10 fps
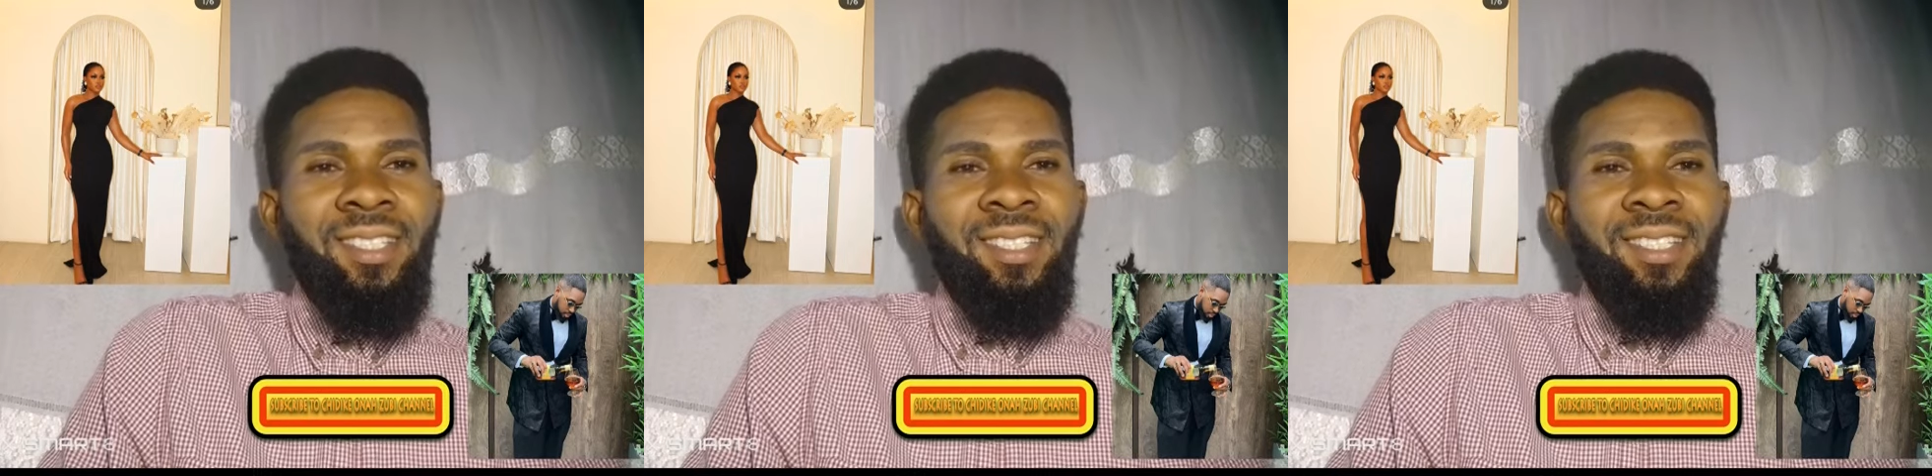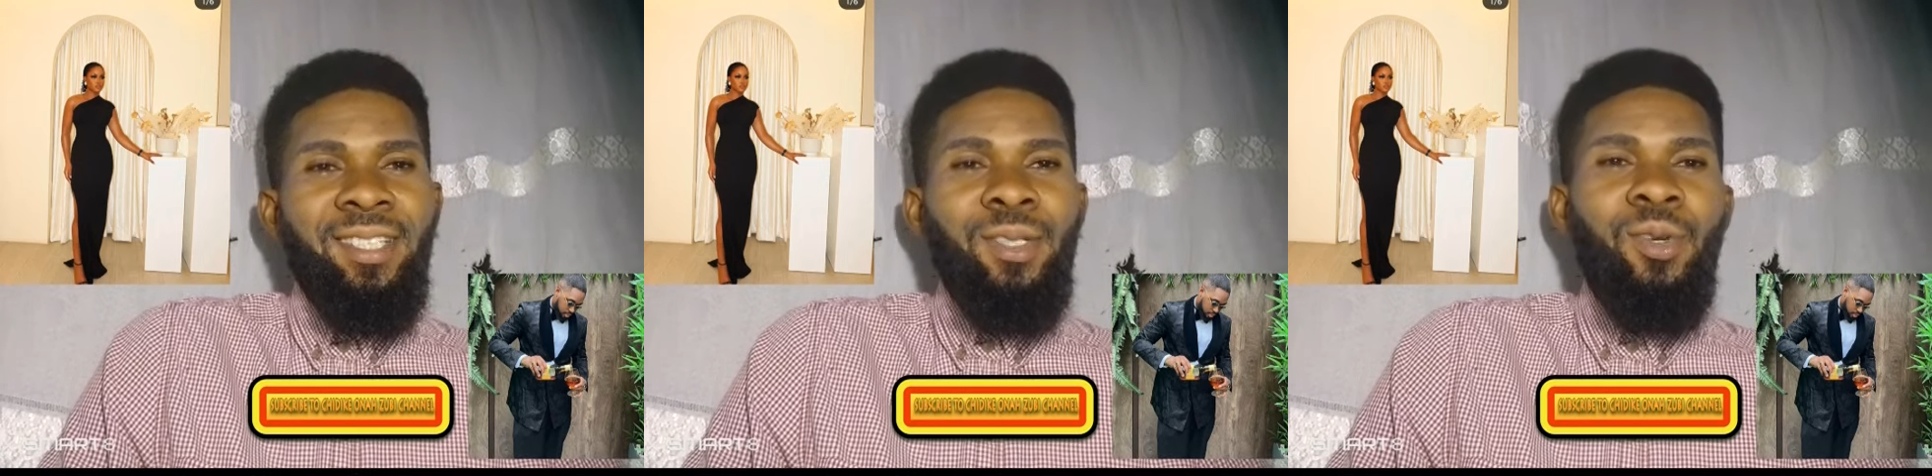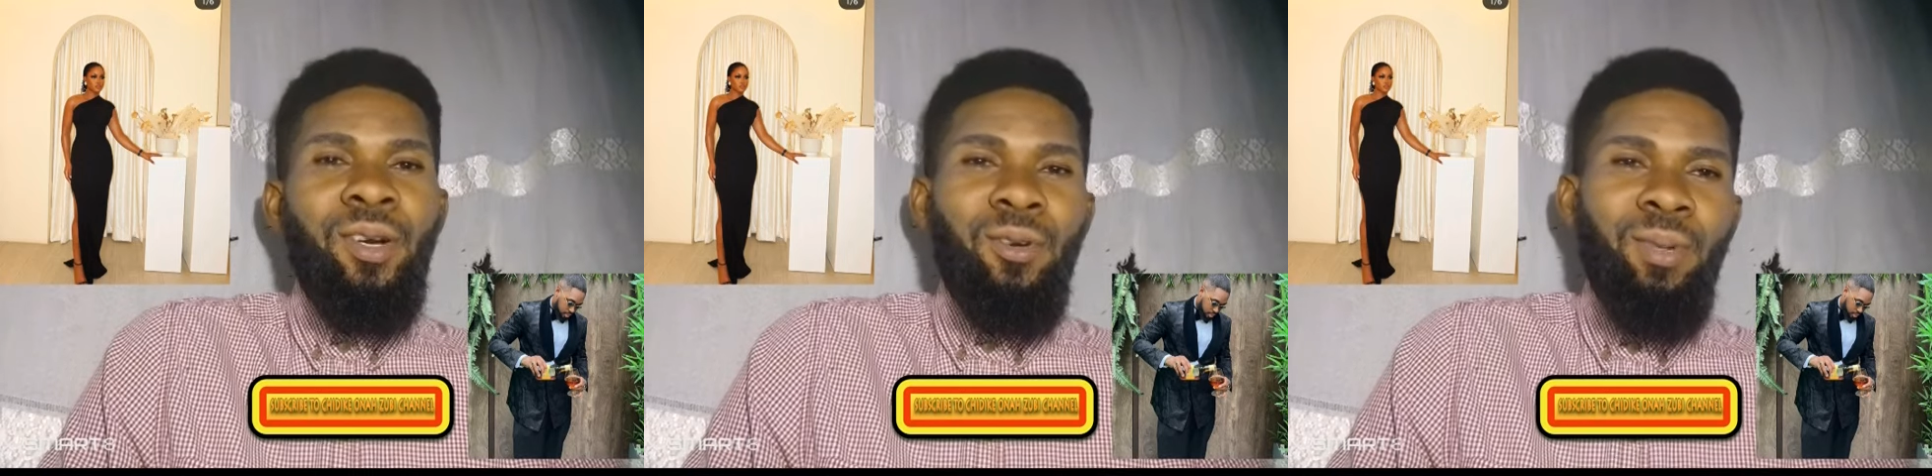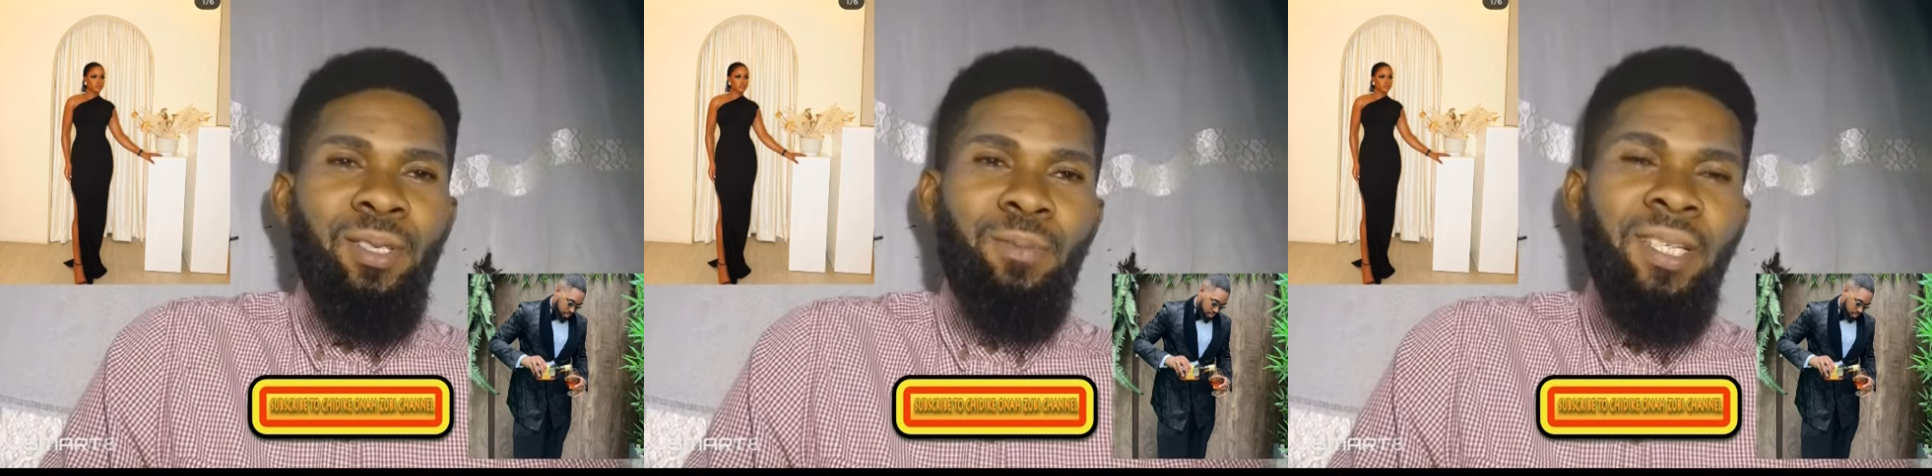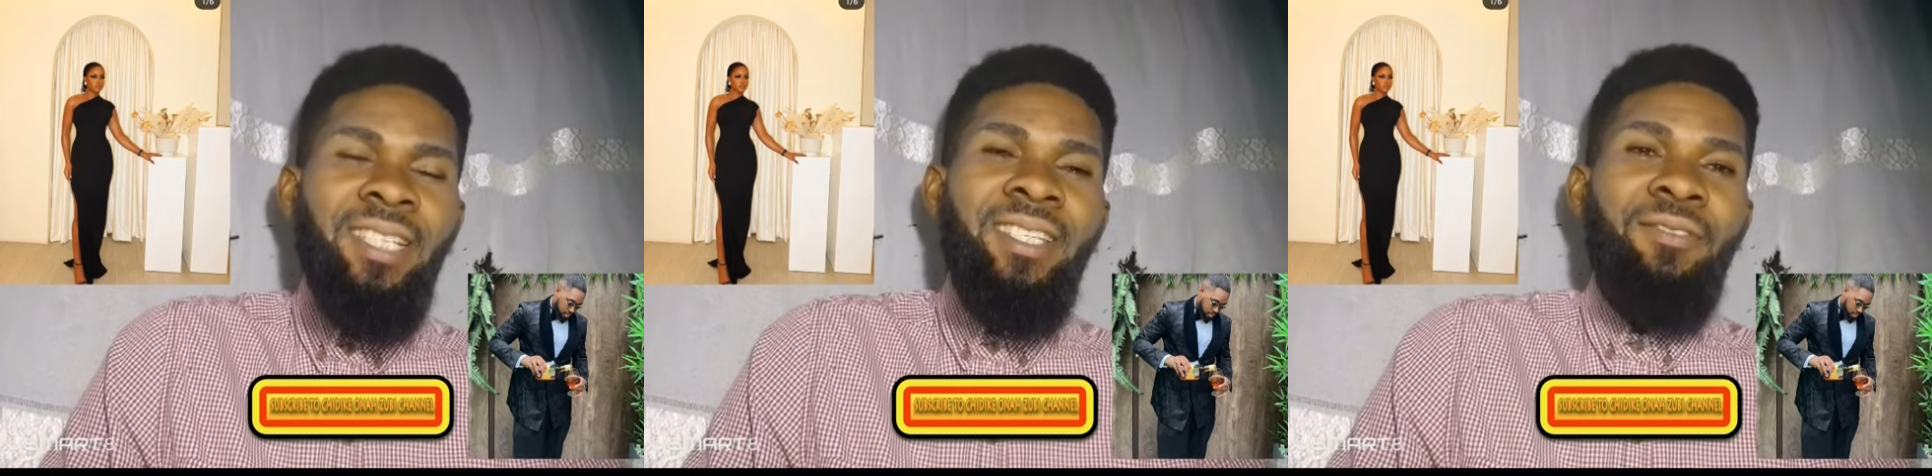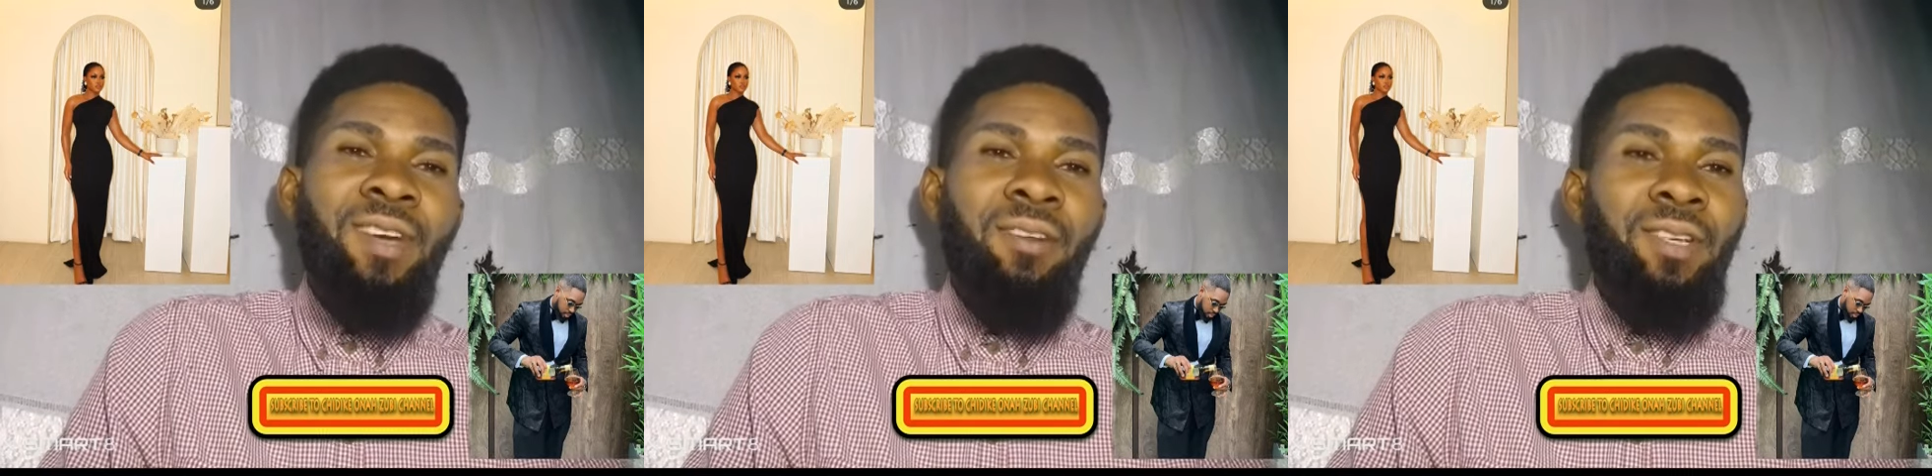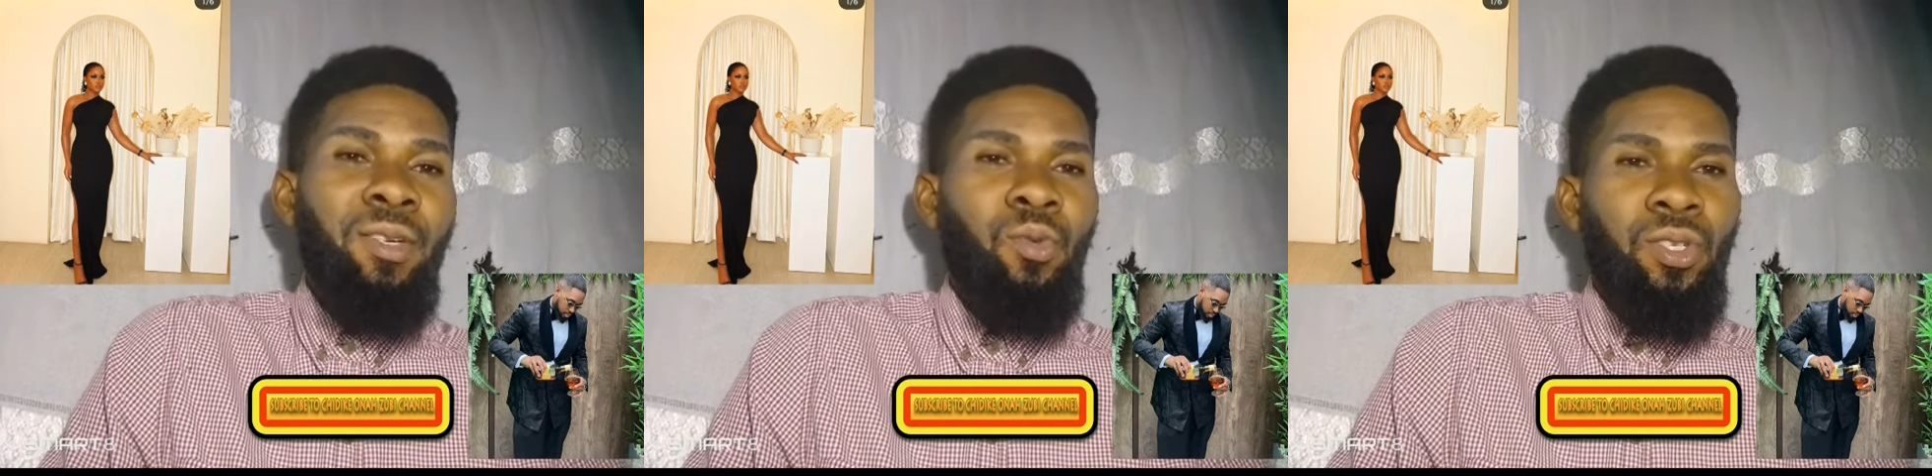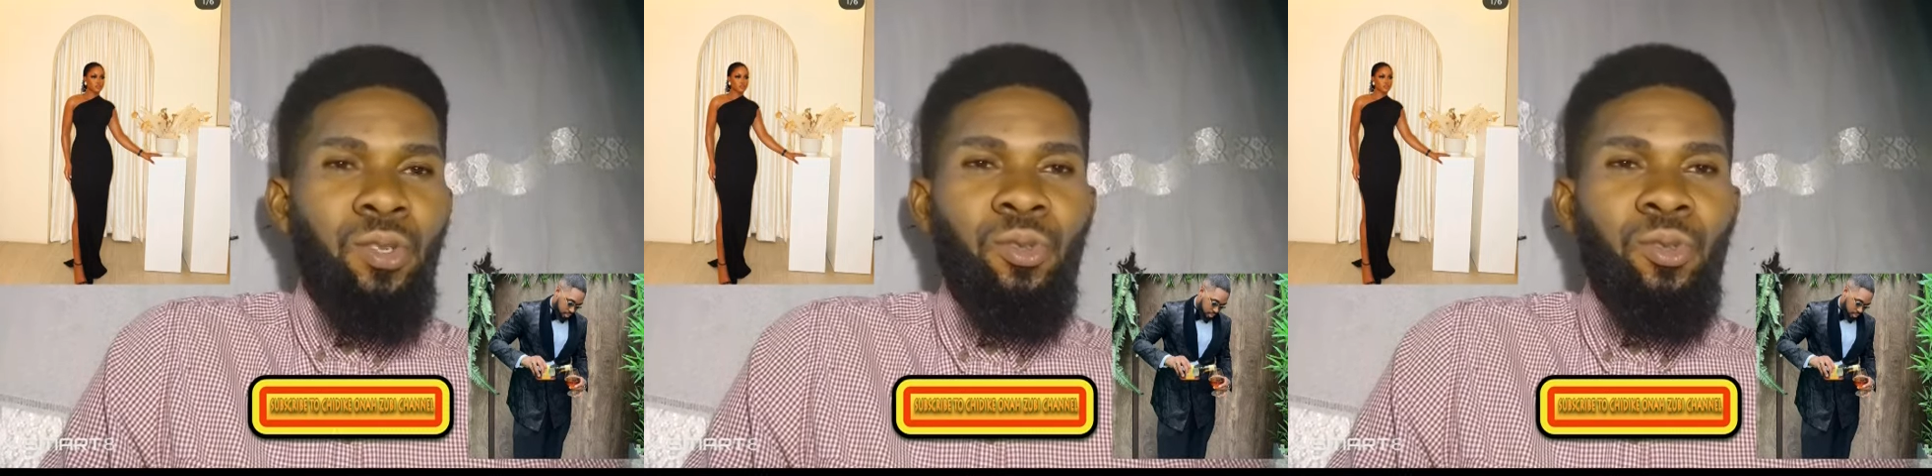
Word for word: Thank you and God bless. Please, if you have any question to